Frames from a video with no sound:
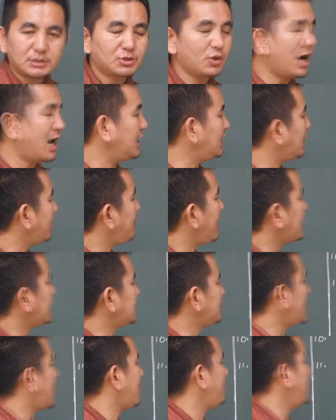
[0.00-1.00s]
So under
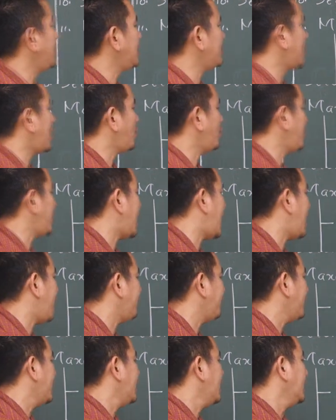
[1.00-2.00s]
maxima and minima we
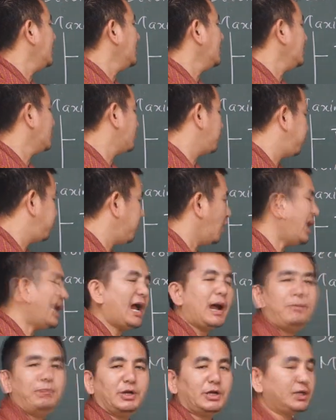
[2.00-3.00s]
have 4
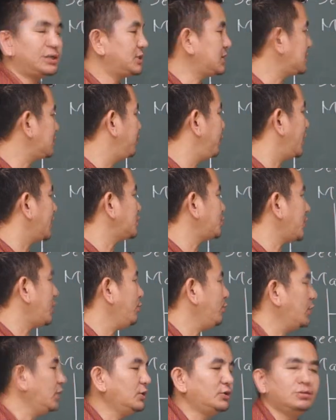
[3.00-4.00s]
applications. First
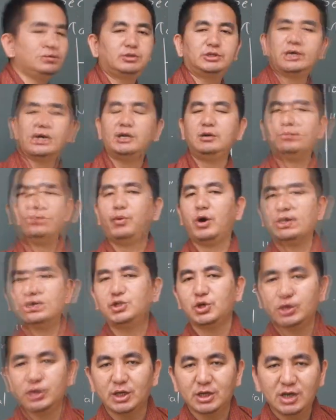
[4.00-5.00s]
one we will do turning points
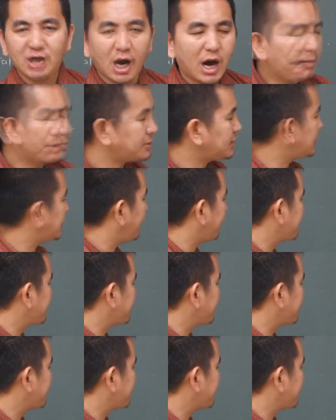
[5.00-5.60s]
on the curves.